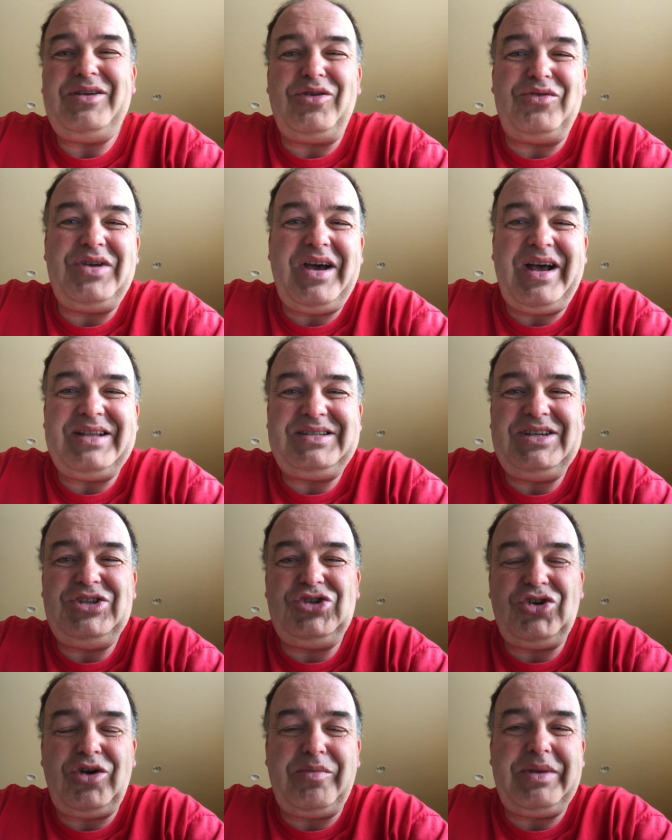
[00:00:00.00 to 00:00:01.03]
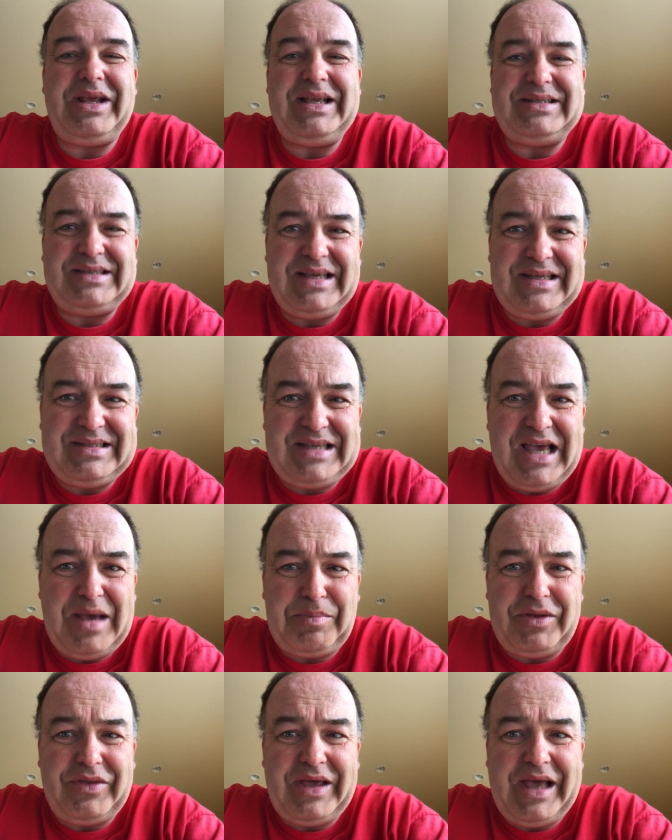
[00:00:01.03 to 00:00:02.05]
You know, Nazi Germany is the
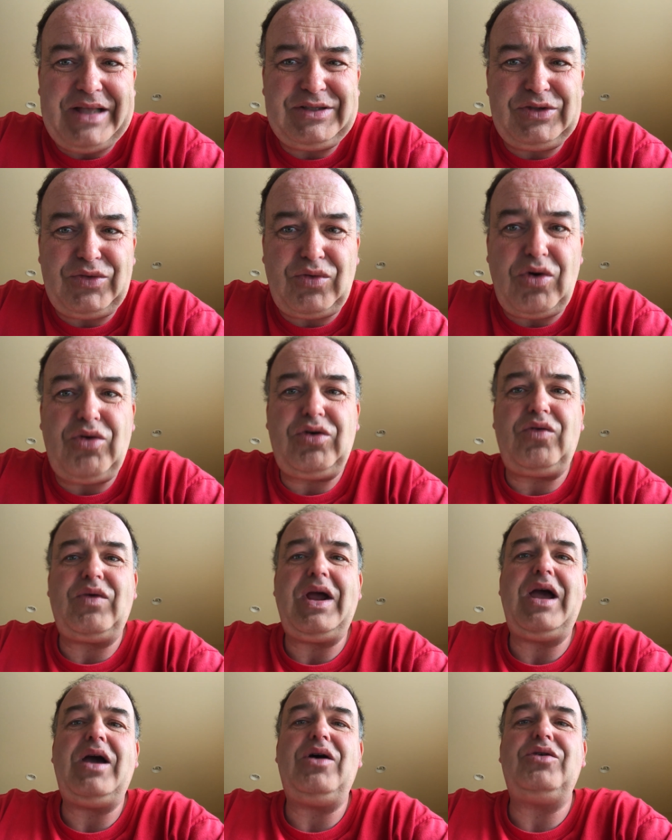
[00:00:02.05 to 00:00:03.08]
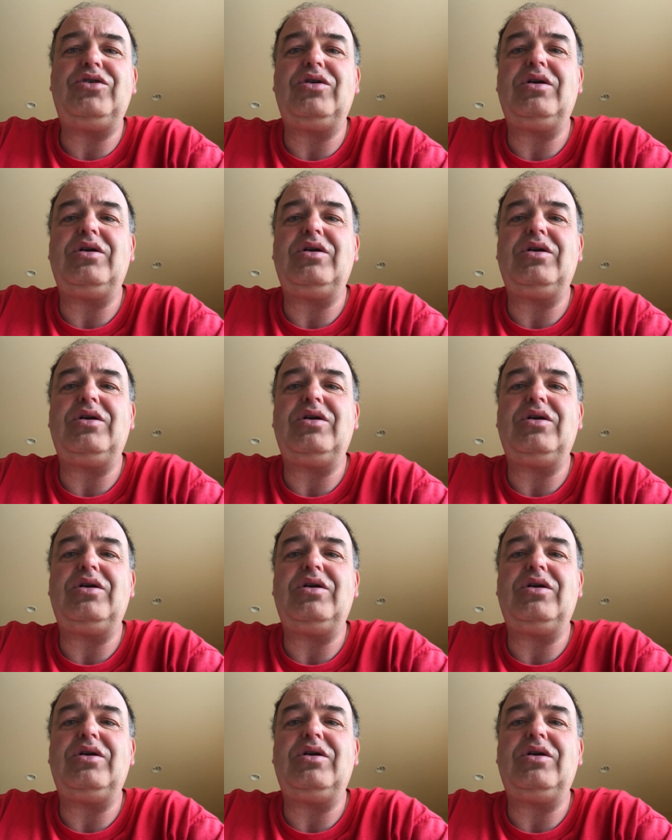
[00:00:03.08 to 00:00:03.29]
example that gets thrown around,